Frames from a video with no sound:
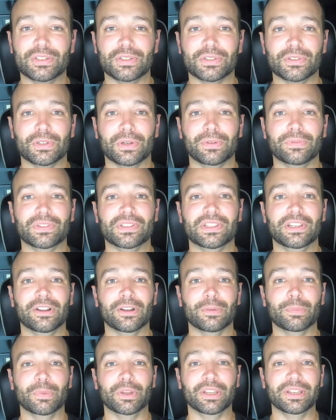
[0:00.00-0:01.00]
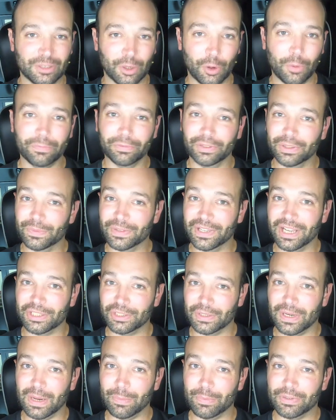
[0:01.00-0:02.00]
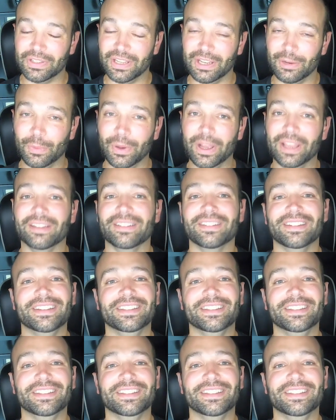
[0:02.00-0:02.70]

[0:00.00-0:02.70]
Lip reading: the surface here, but hopefully we've got your appetite whet.